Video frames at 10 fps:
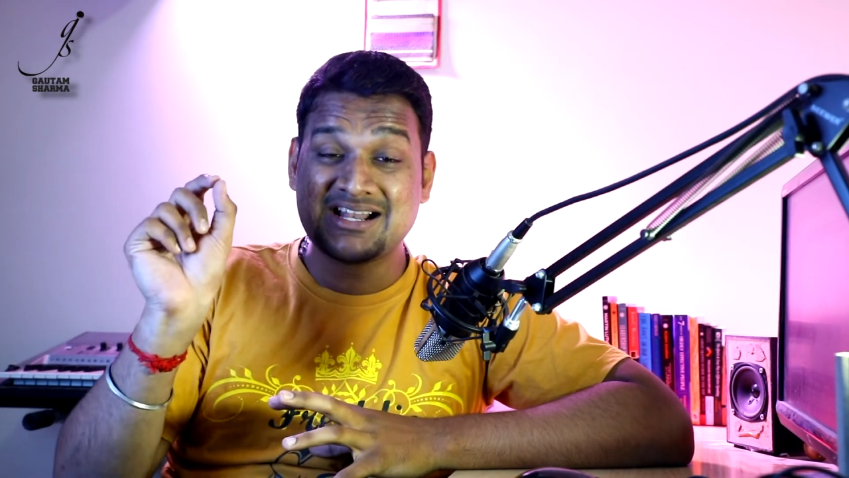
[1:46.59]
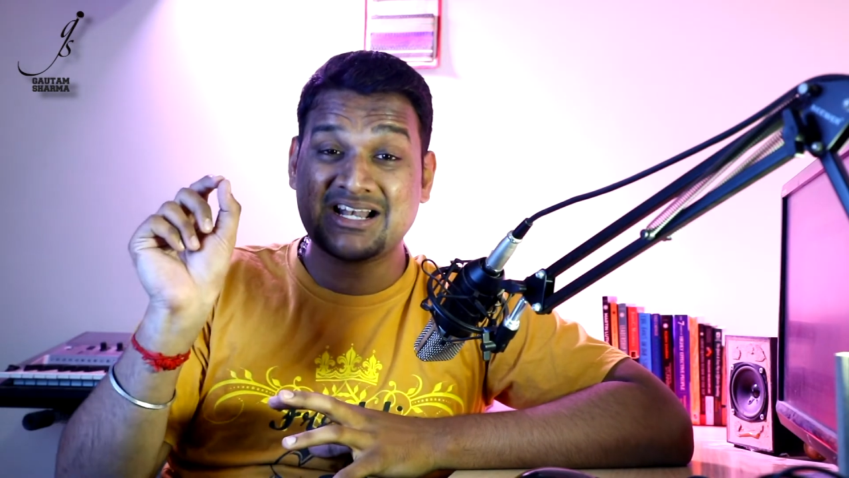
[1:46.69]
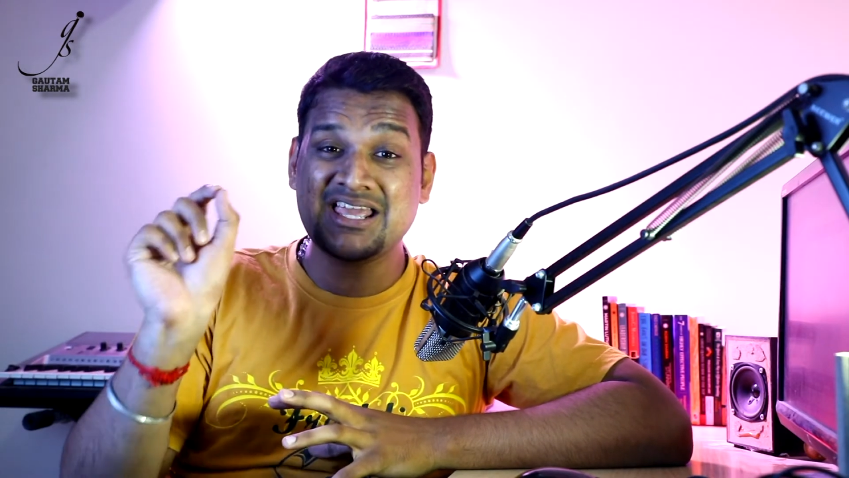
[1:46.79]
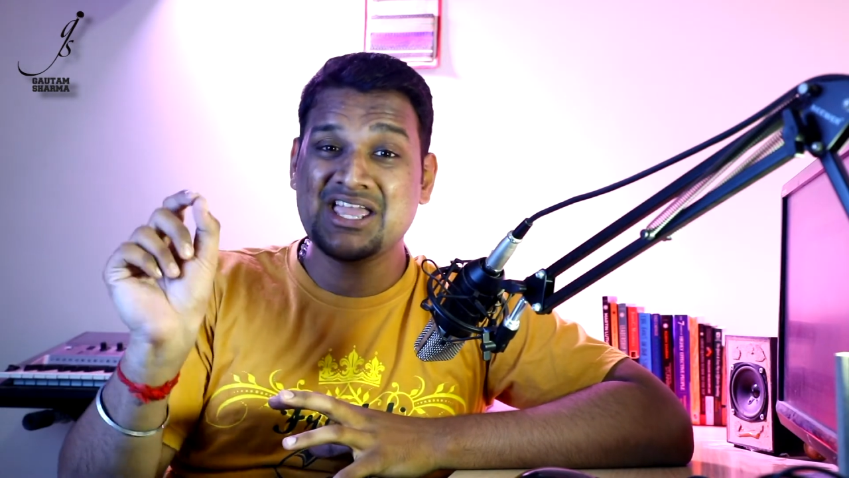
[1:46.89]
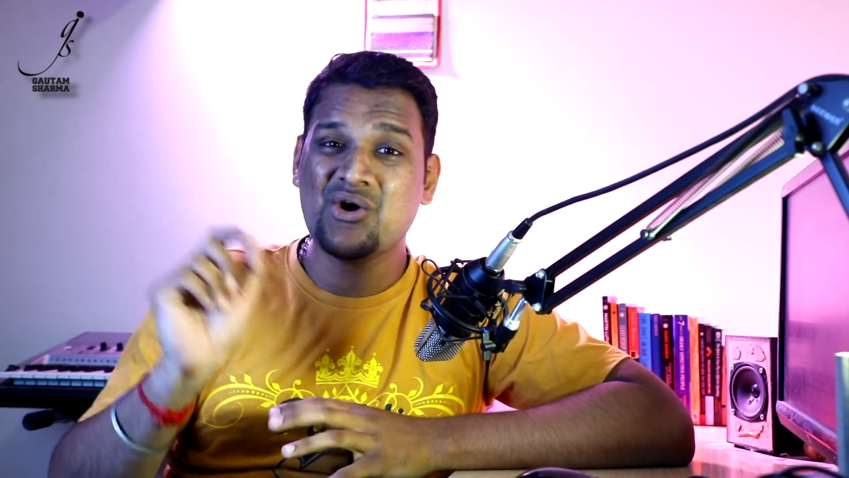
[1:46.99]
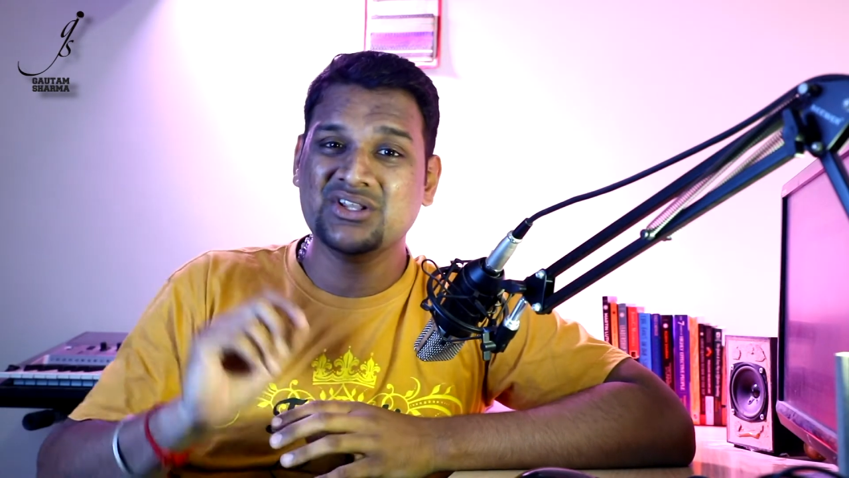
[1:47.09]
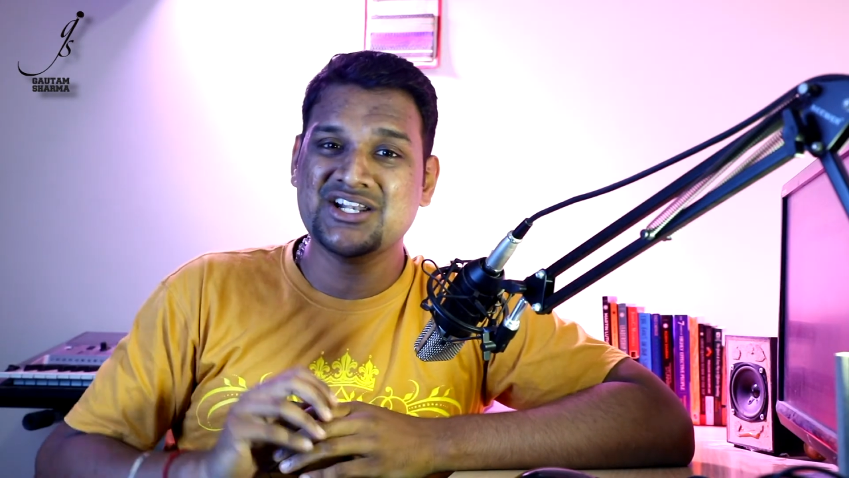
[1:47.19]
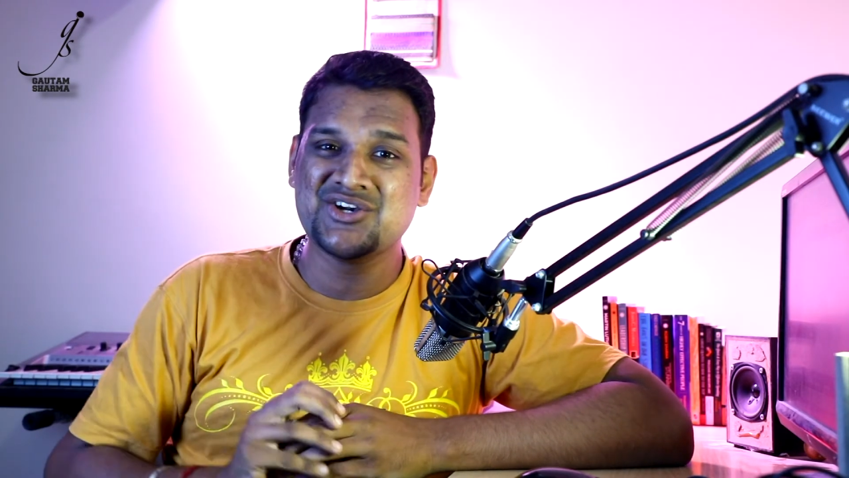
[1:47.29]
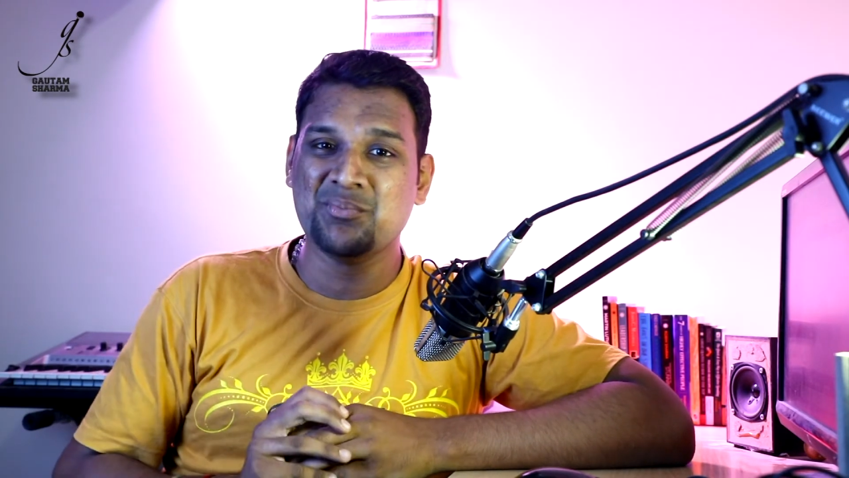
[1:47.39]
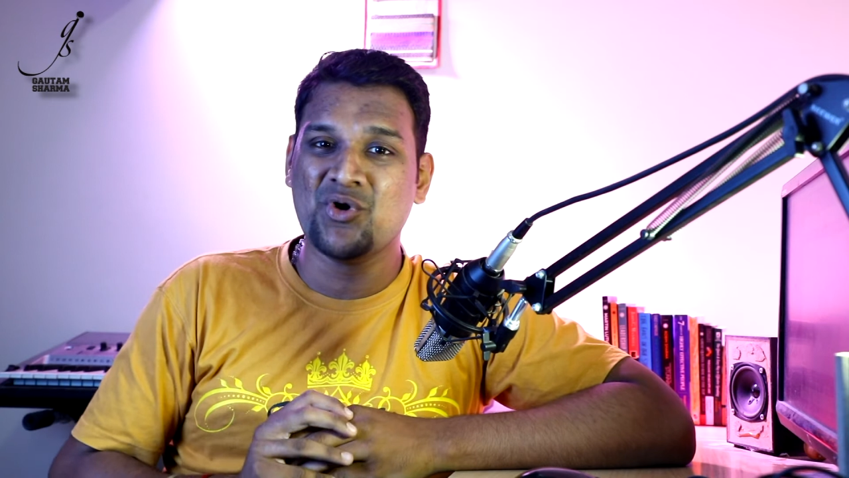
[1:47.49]
Clicking on
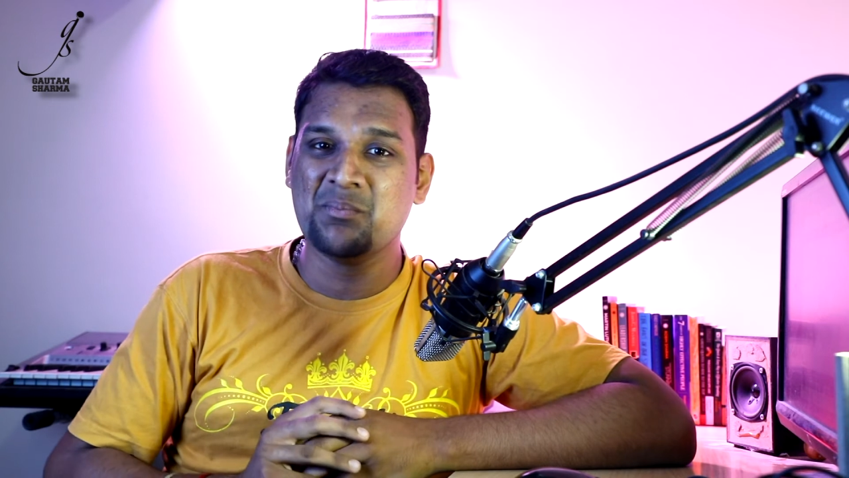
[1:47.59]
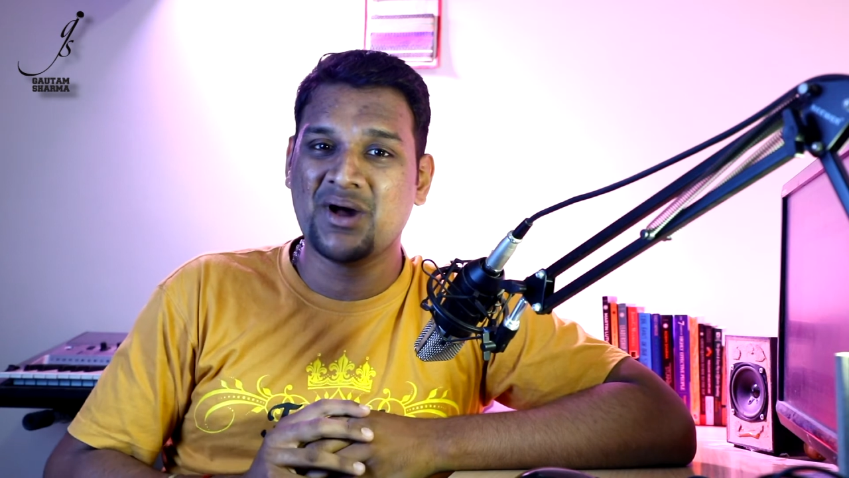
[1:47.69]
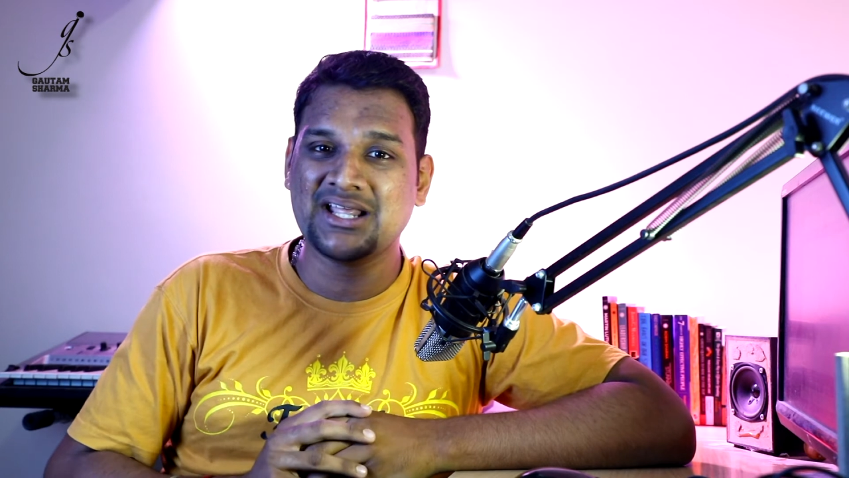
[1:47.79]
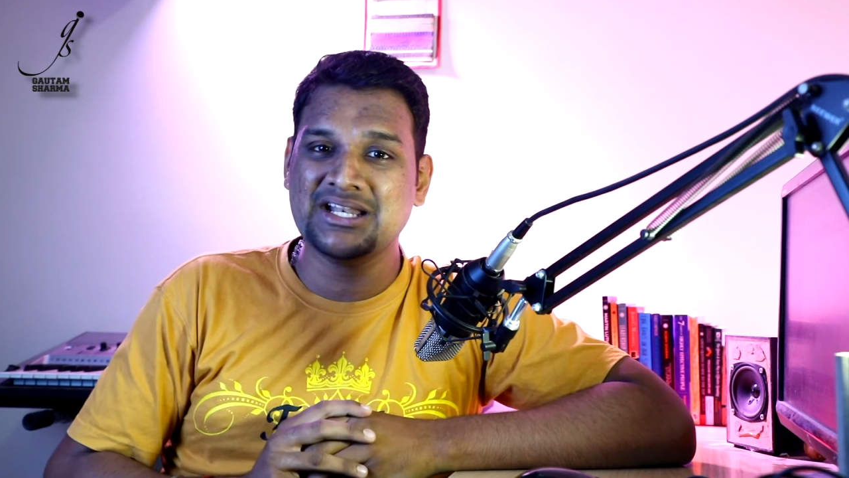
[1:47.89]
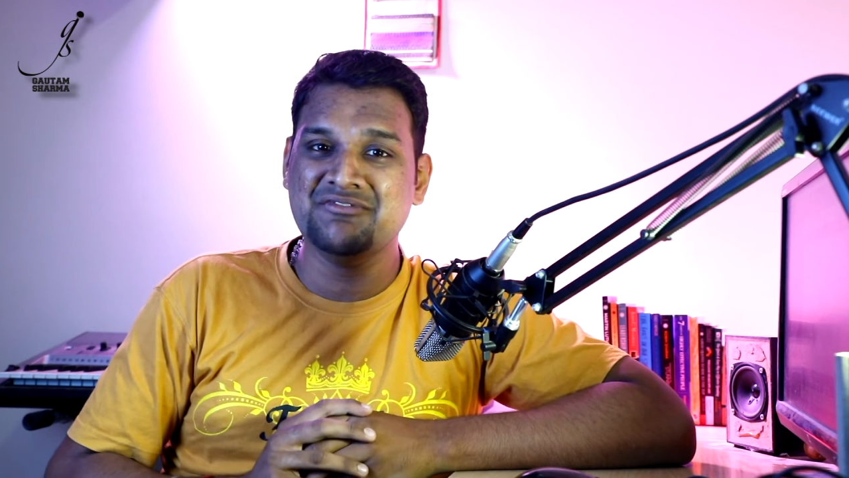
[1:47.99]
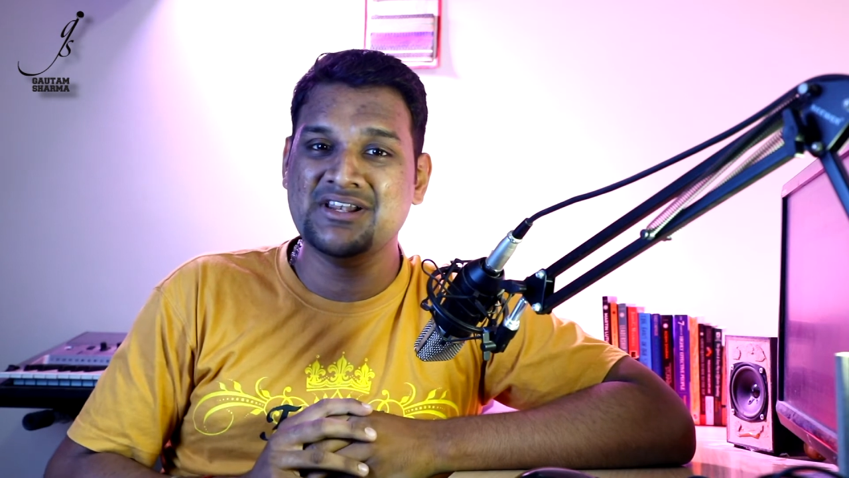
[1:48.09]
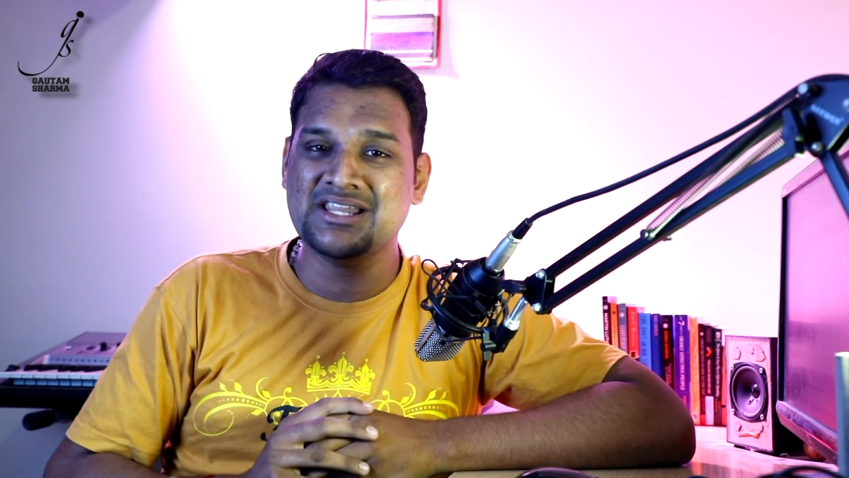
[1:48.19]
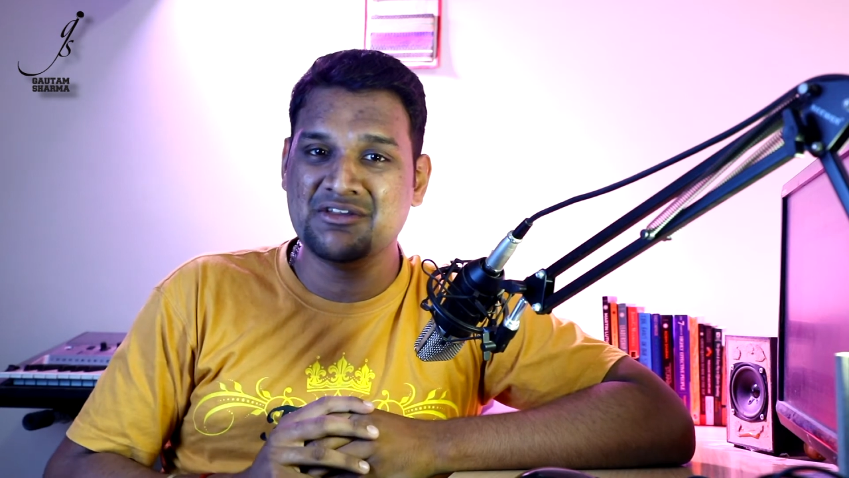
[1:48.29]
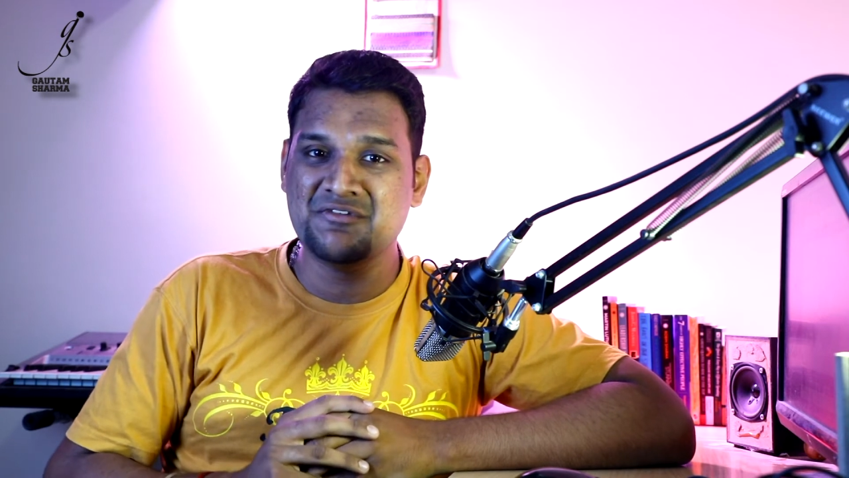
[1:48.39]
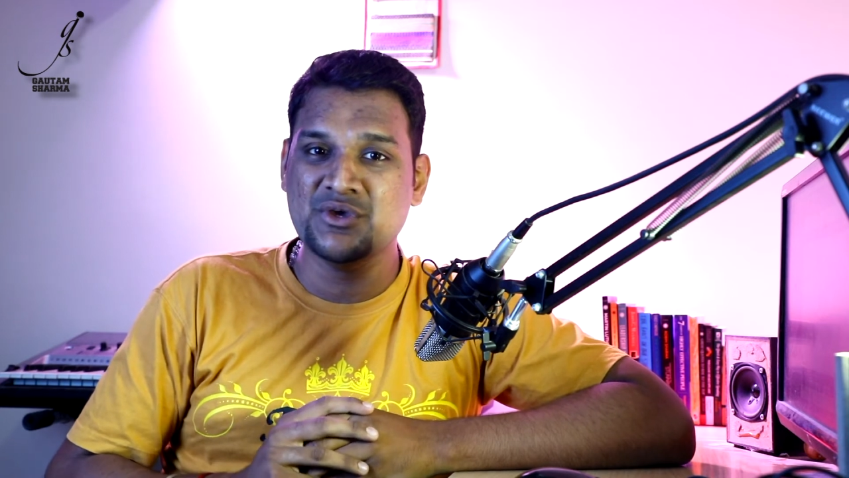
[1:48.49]
that report button will
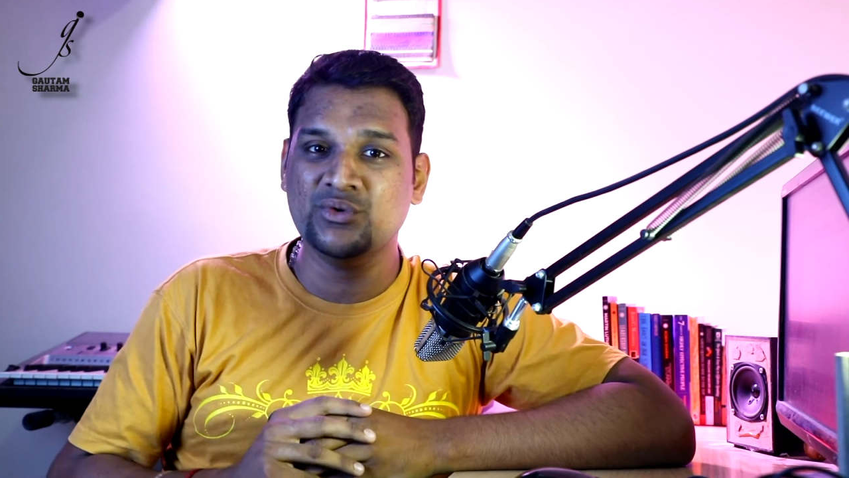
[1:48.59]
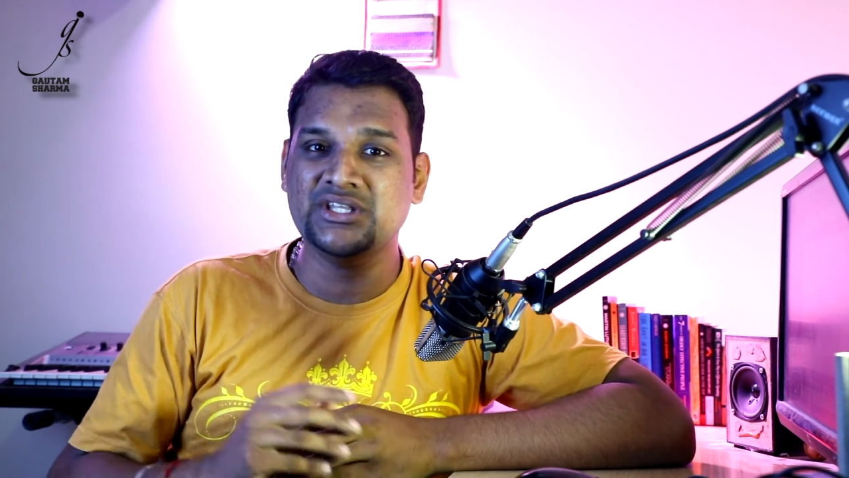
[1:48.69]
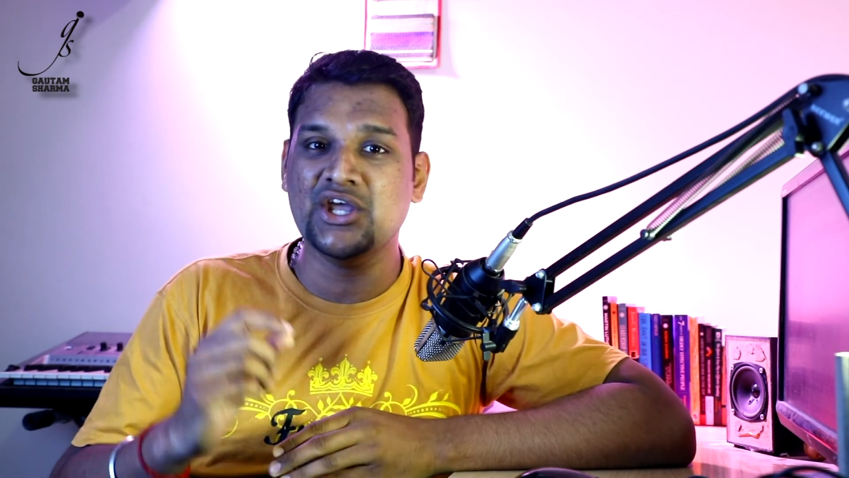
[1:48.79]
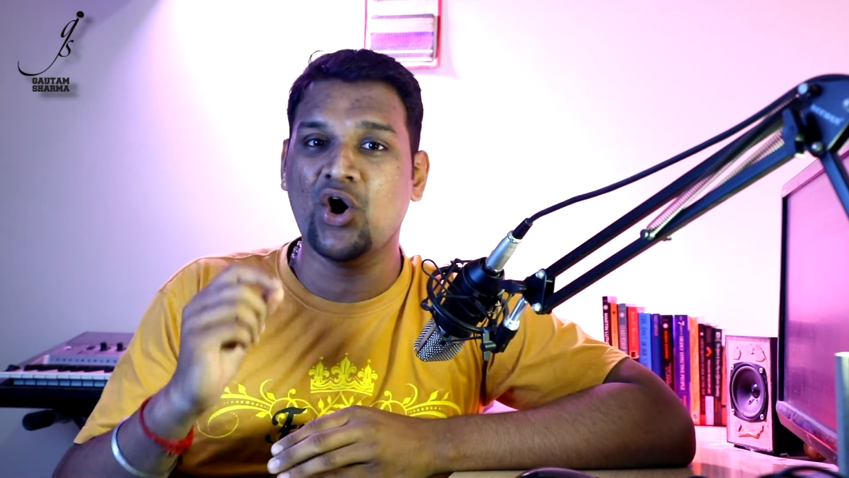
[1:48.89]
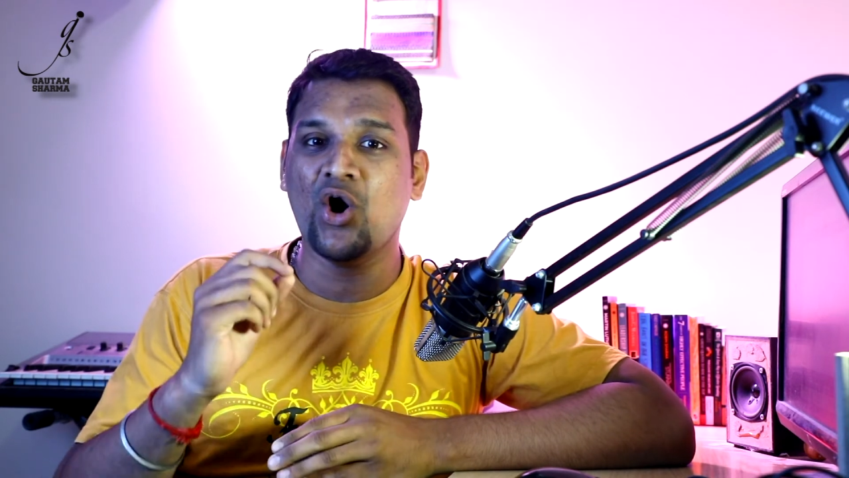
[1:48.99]
give you the